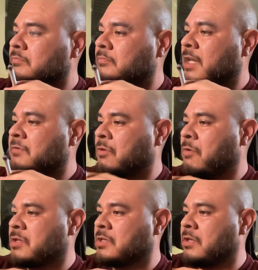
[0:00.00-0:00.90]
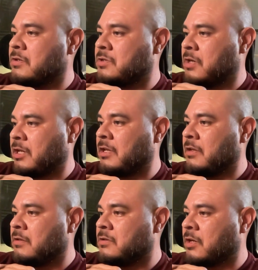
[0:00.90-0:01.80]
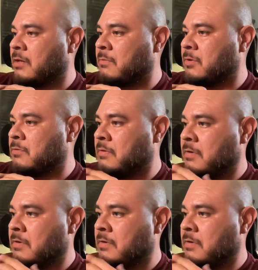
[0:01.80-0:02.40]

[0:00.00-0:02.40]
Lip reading: Thanks for the question there, Johnny Moon.